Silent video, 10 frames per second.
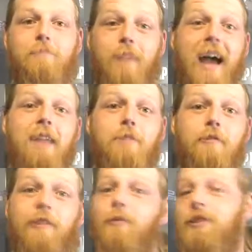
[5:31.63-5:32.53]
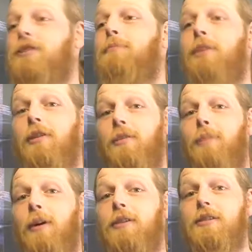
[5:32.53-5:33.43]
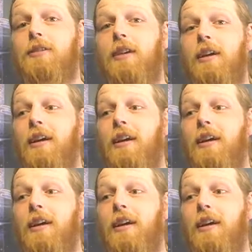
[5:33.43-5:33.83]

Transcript: bad movie with some good parts.